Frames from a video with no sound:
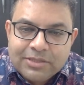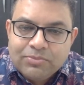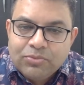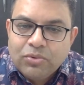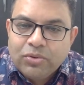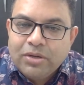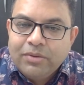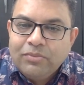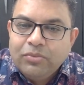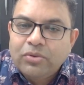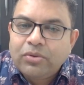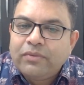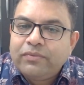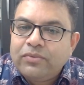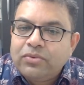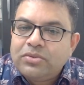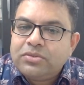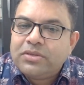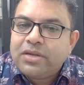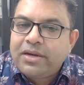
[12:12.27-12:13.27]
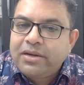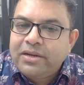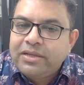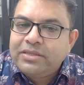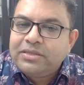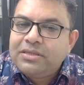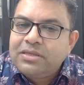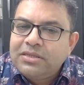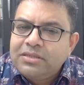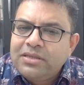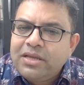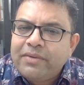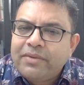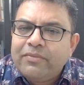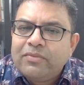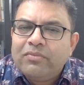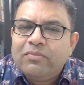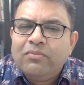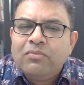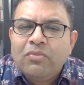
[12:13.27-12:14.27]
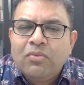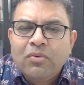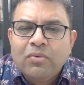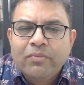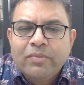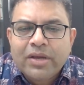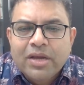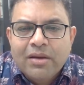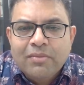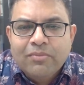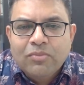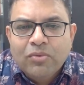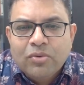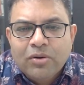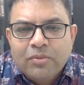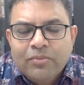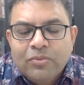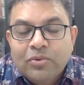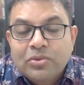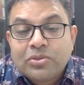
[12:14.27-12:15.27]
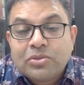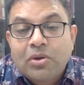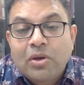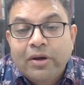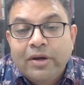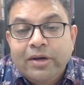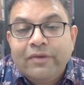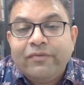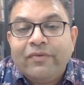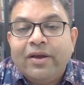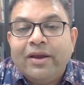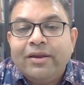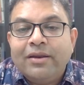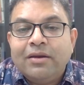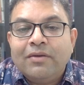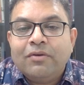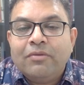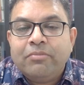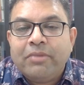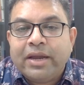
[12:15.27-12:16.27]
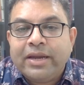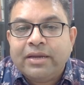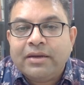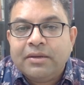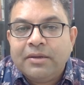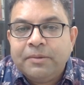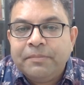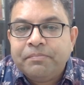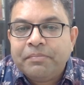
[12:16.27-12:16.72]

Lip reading: more and more of those tendencies, they become more and more solidified in our mind.